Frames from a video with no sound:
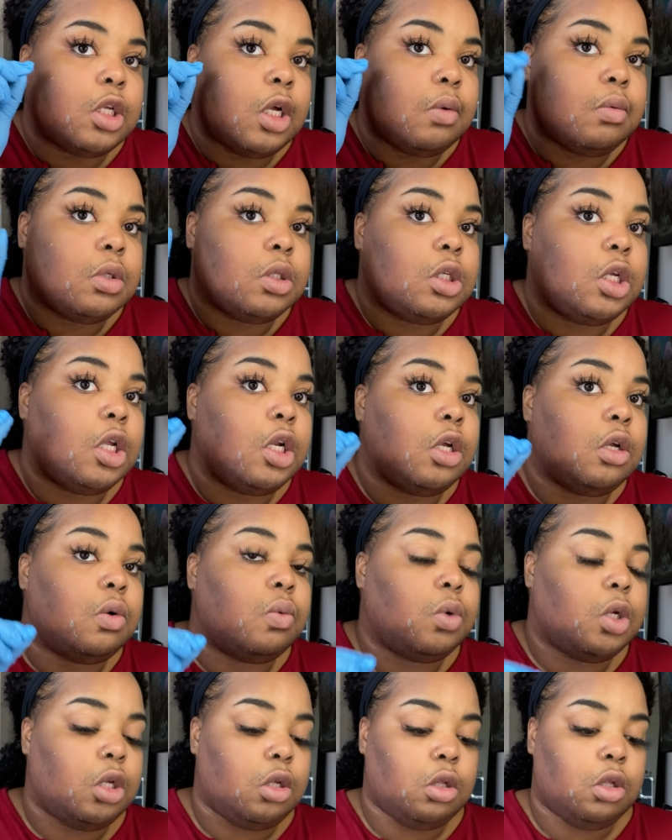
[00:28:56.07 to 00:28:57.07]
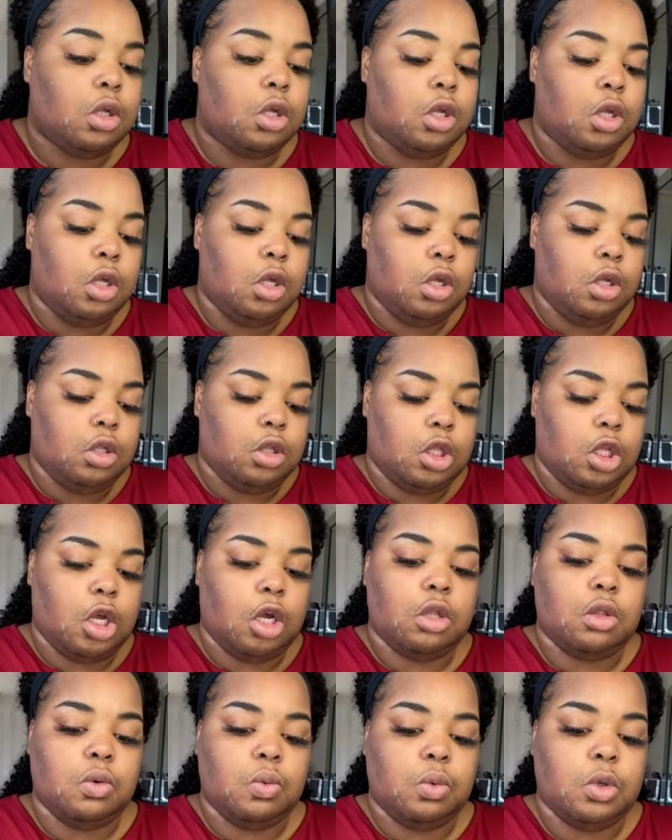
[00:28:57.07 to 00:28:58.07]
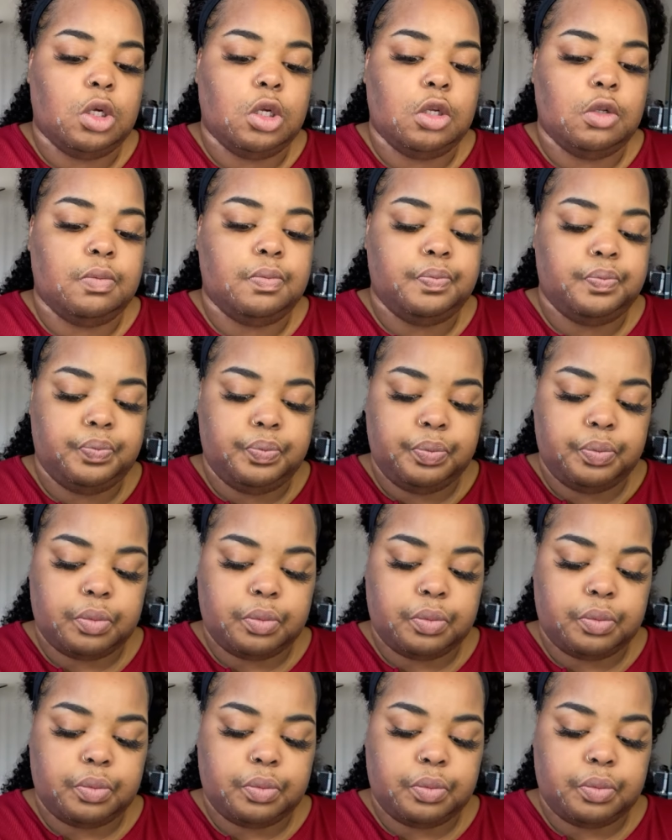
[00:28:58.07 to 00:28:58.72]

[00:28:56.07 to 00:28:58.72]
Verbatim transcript: I was getting with the other one.